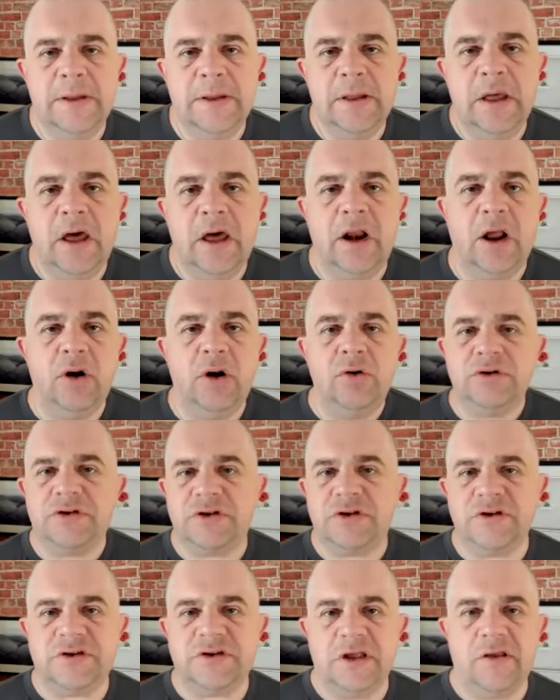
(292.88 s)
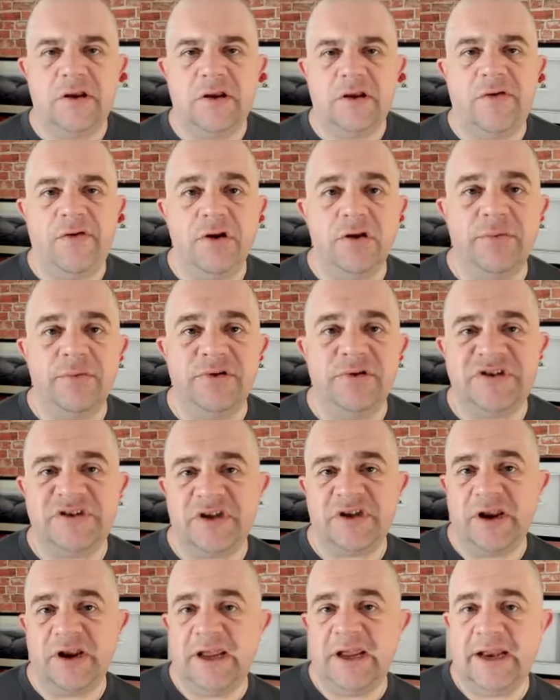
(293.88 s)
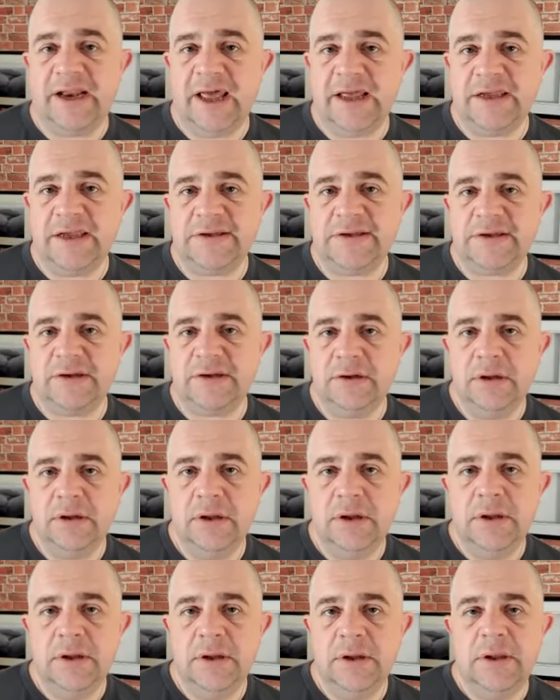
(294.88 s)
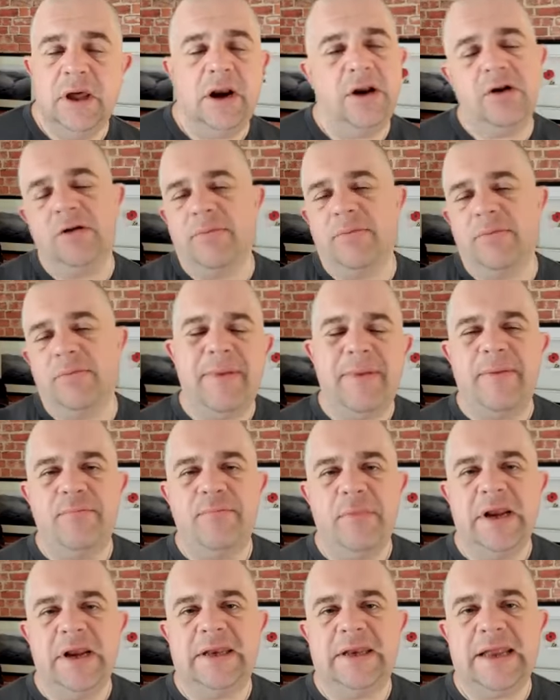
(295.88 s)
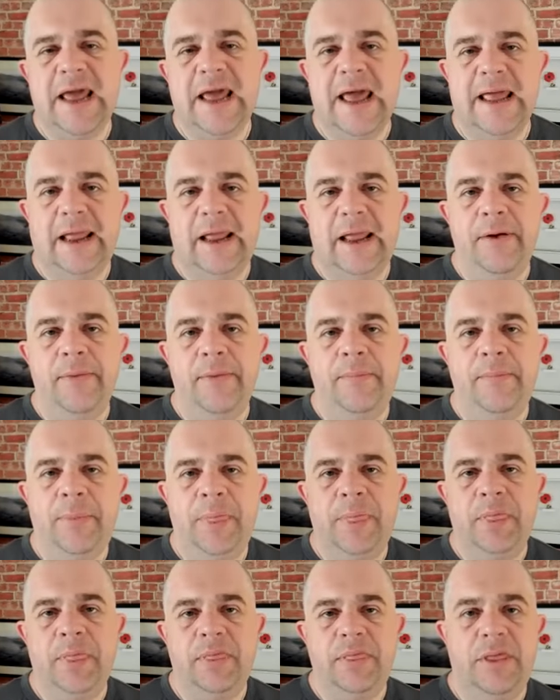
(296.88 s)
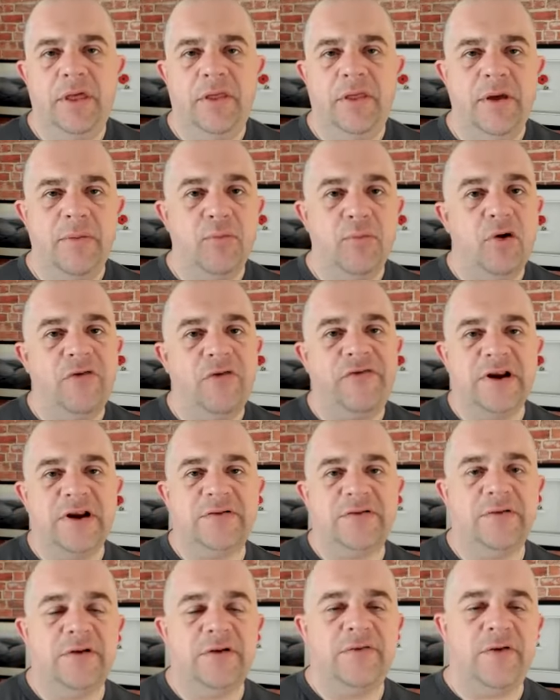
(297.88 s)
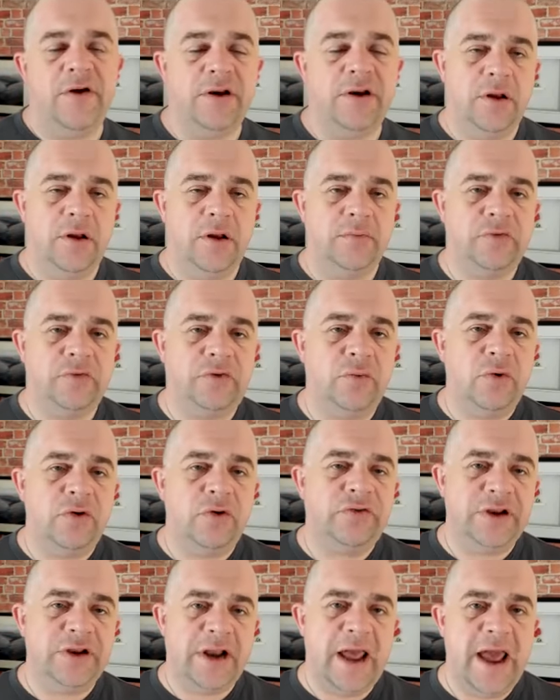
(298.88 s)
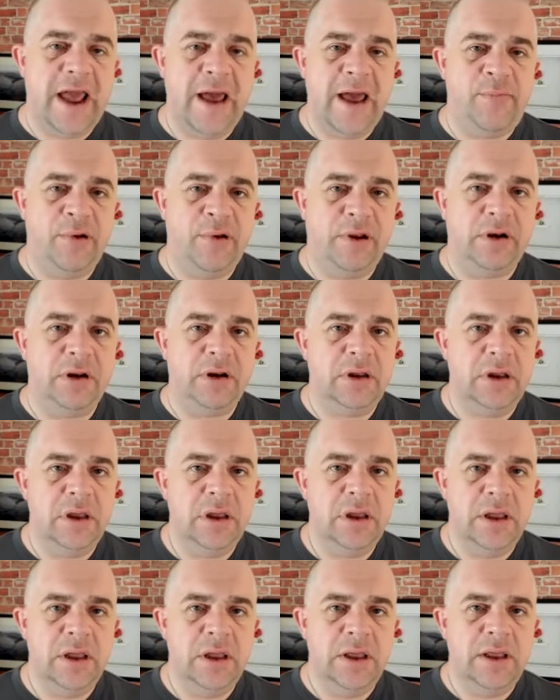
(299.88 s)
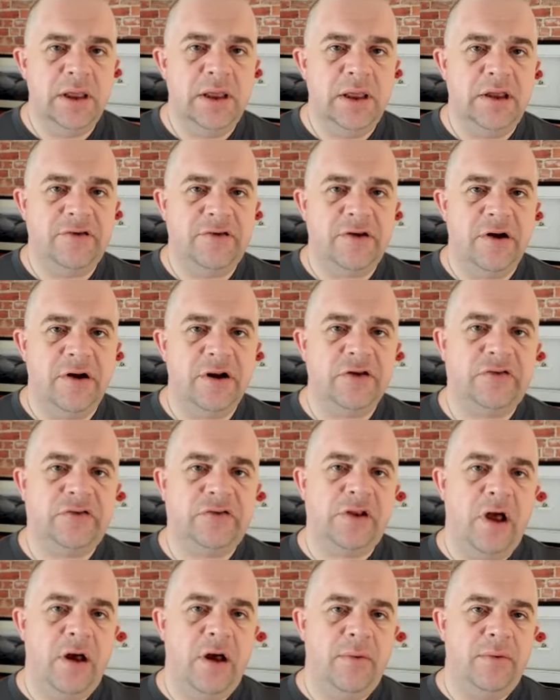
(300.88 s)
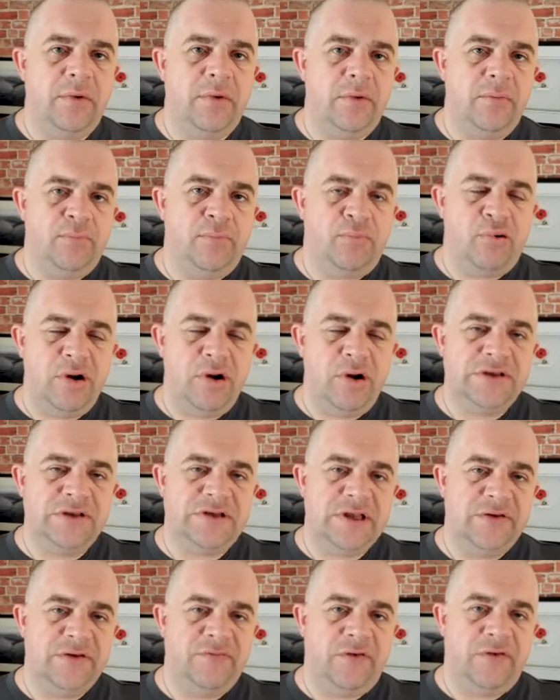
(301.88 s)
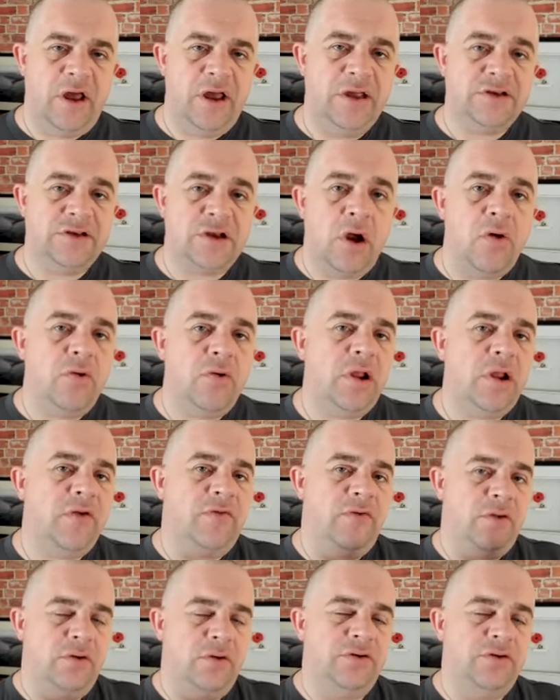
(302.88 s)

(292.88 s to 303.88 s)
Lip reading: And I'll also see that if I do them on sunny days, I do them about midday, that they're more effective than if I don't. So what's going to happen is I'm going to start printing flyers only for those